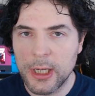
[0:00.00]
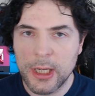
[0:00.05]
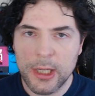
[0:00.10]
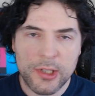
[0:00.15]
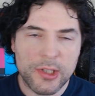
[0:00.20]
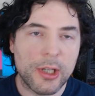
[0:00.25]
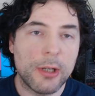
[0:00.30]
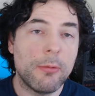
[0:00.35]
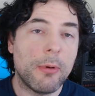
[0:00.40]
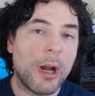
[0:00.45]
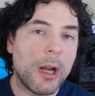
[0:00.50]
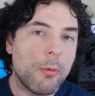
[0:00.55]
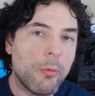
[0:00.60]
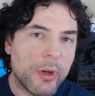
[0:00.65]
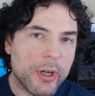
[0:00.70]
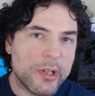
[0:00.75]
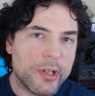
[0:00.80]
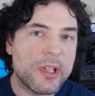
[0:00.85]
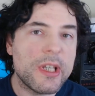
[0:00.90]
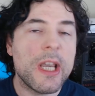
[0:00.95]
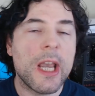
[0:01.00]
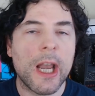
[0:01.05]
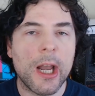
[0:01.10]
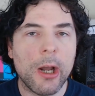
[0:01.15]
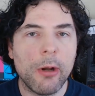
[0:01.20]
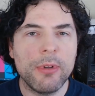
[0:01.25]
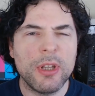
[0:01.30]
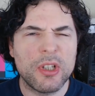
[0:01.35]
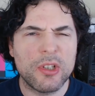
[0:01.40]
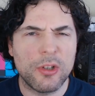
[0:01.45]
So I want to see
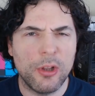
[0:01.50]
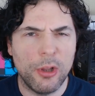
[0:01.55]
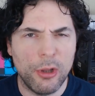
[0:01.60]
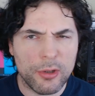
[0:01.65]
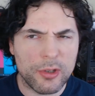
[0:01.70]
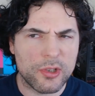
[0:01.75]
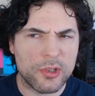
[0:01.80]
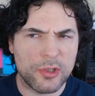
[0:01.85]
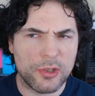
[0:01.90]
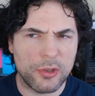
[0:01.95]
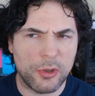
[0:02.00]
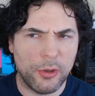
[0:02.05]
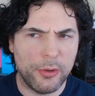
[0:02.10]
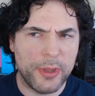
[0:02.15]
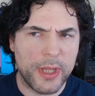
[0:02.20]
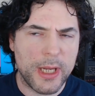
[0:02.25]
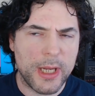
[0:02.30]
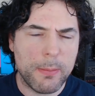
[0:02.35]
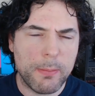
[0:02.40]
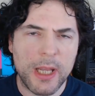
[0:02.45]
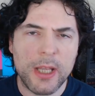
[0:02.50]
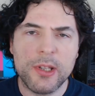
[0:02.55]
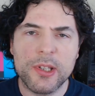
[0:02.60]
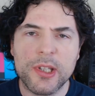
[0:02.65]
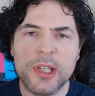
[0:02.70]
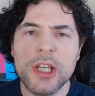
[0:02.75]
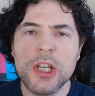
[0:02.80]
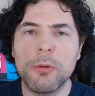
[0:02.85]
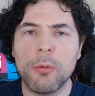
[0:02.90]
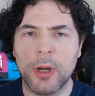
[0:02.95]
how this looks on the
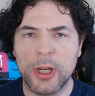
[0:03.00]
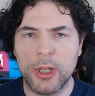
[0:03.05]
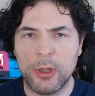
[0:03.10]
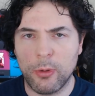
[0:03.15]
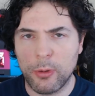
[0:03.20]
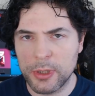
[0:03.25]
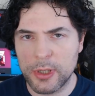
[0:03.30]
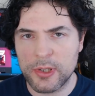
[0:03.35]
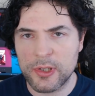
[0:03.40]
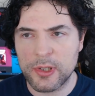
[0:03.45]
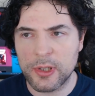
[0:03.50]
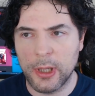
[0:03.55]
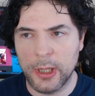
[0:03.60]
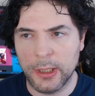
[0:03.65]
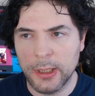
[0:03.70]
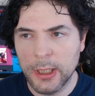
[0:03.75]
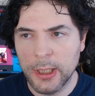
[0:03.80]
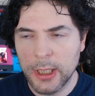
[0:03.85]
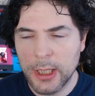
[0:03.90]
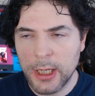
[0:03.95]
PC, quite honestly.